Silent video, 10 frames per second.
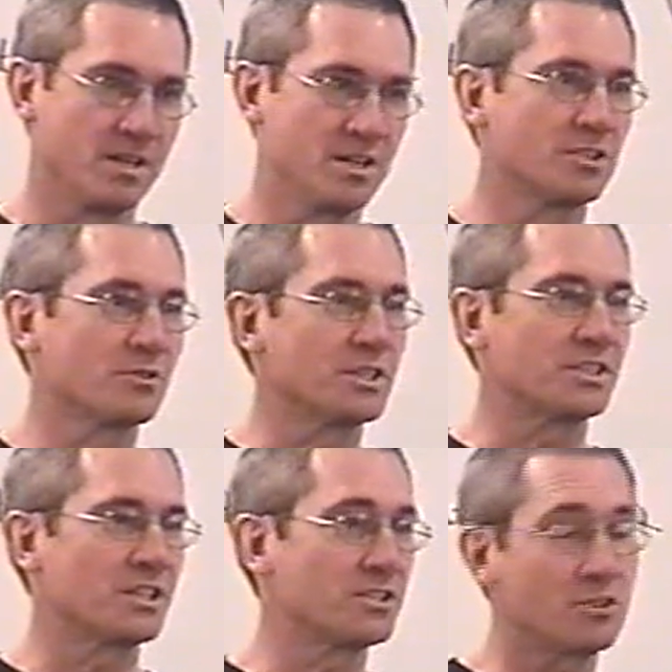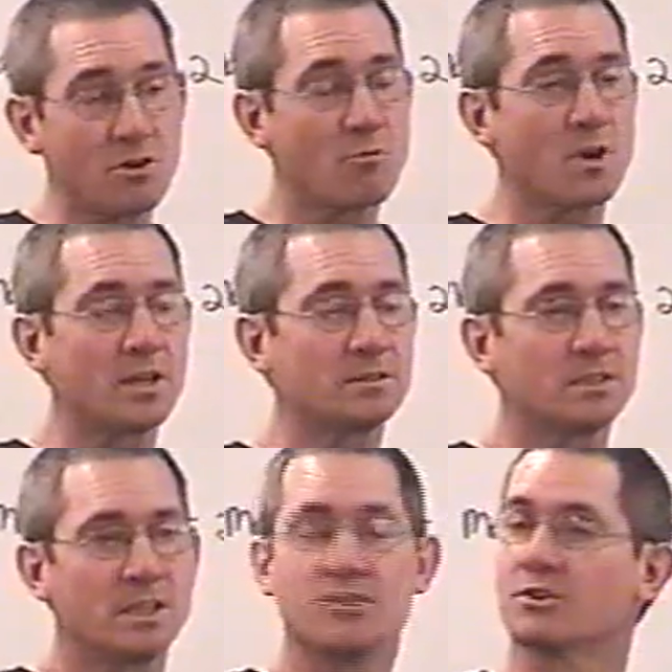So he says, You know what?
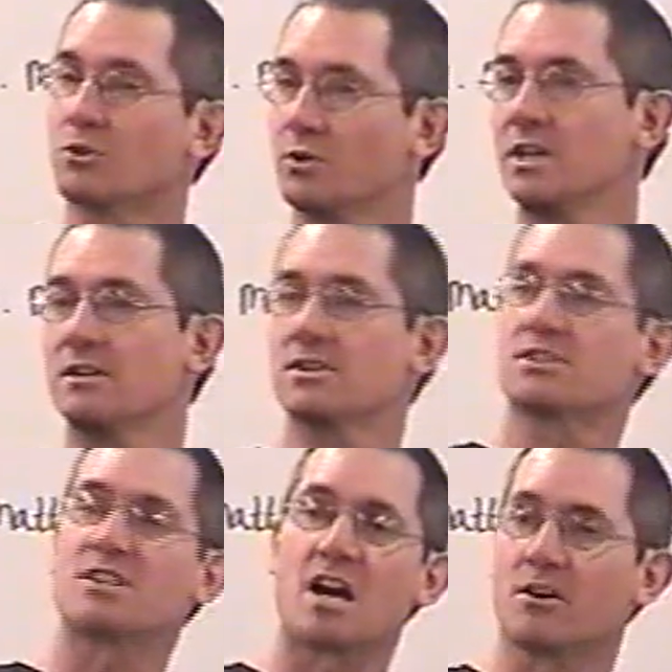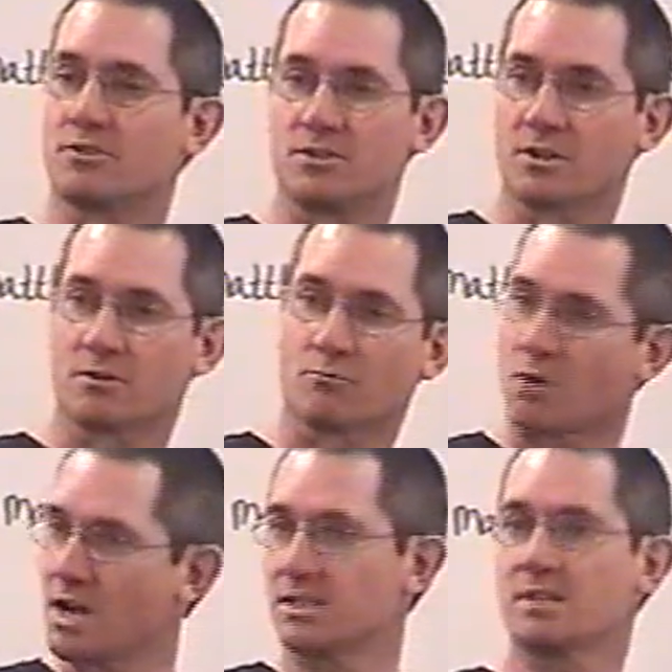The queen of the south is going to
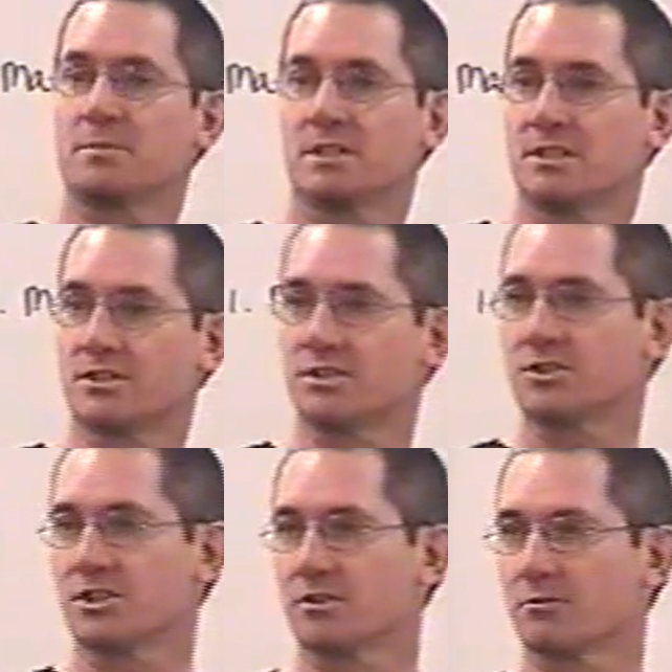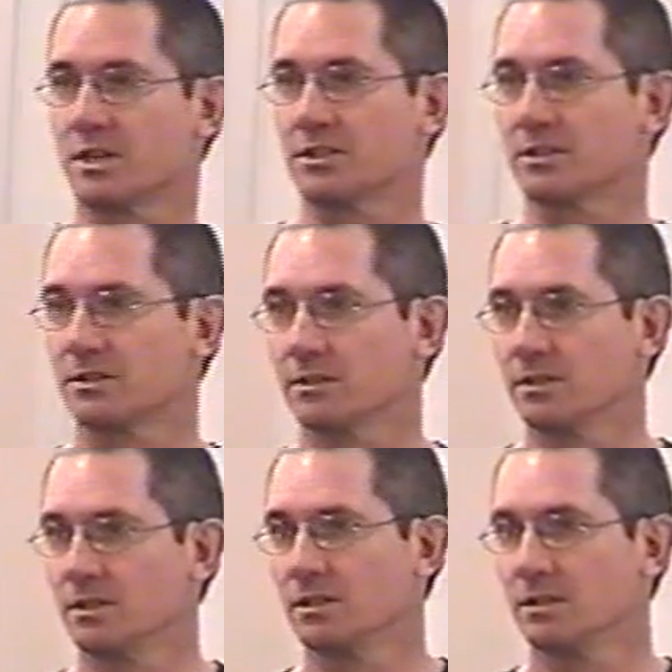rise up against this generation
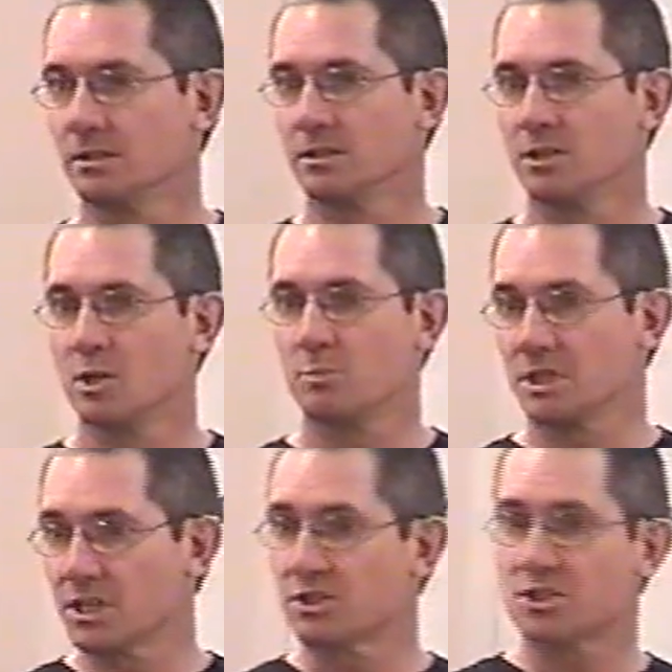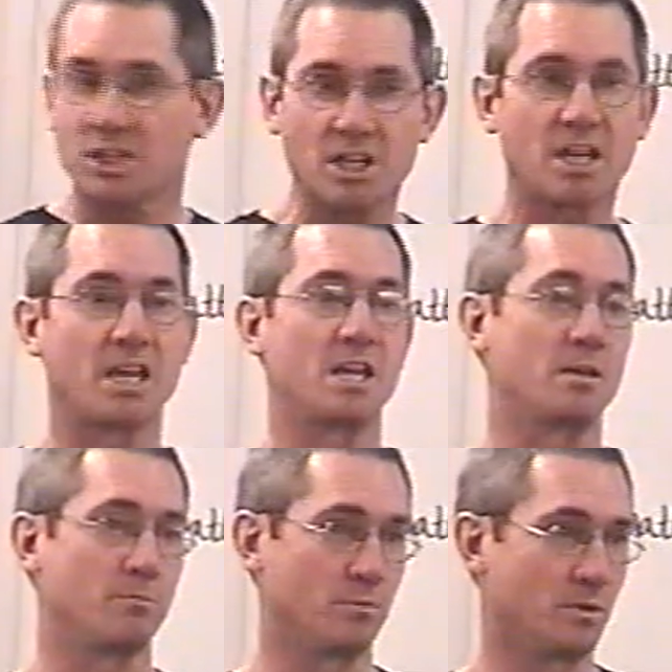because she came
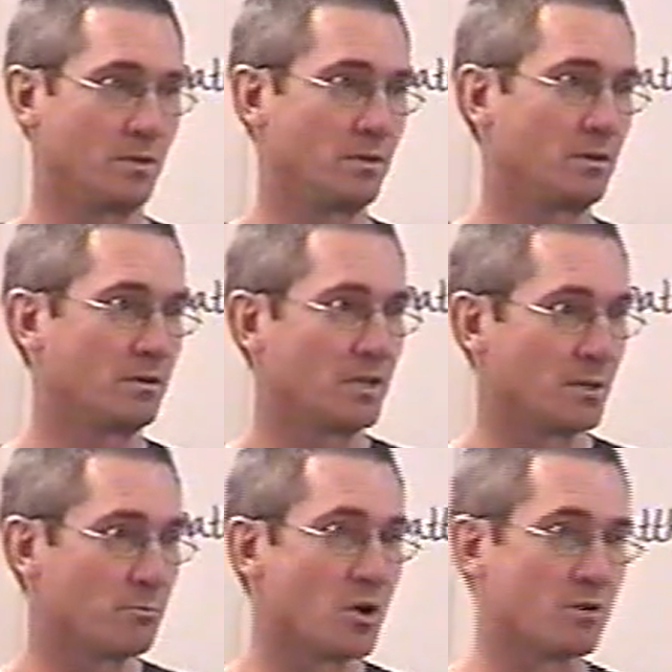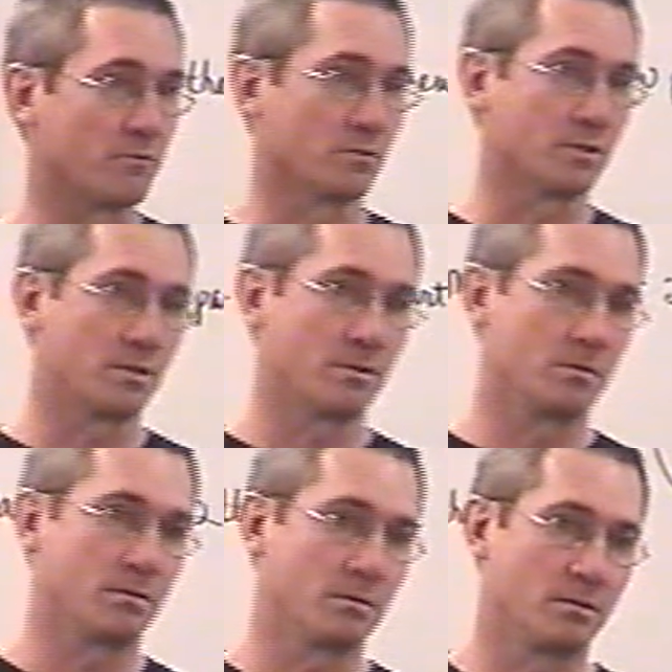and marveled
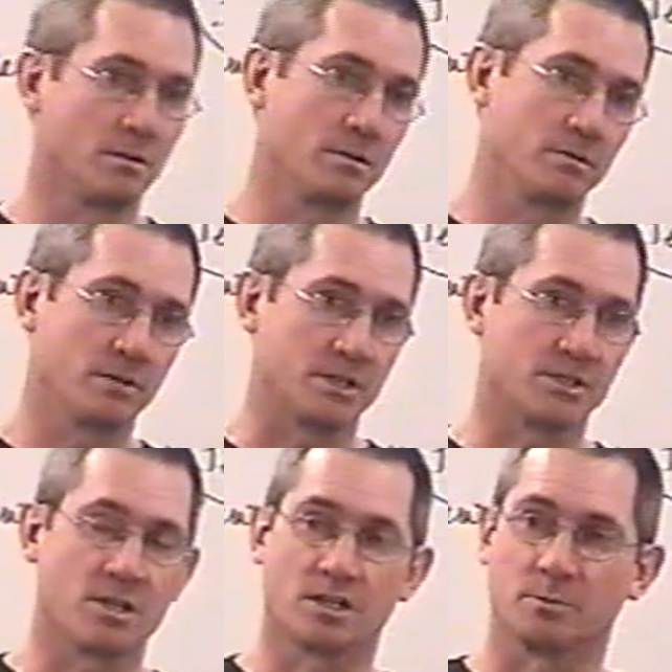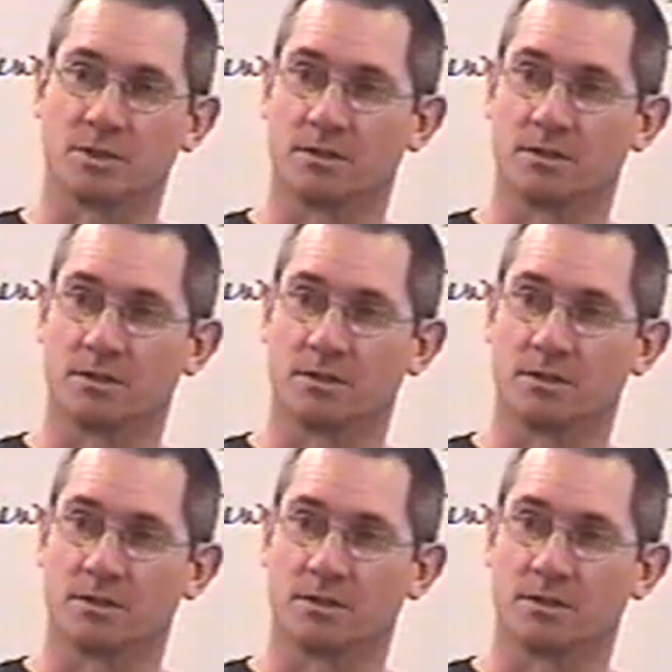at Solomon.